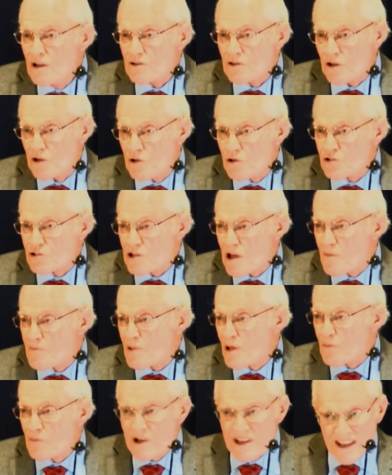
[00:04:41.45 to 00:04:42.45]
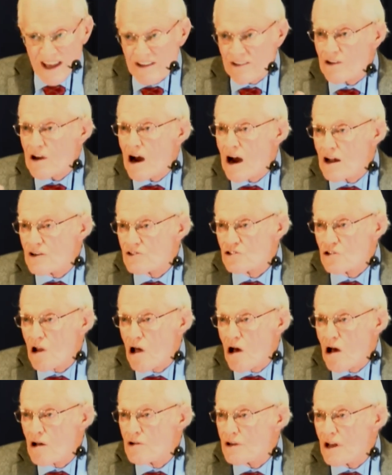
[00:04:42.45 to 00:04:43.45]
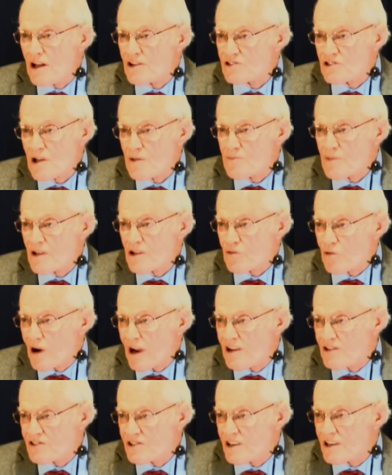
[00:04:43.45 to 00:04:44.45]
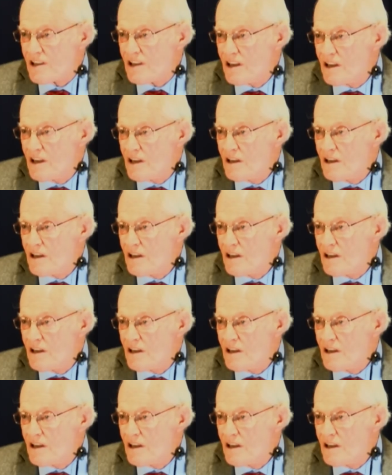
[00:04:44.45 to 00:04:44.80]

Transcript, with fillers: to do something within God's law, not something crazy,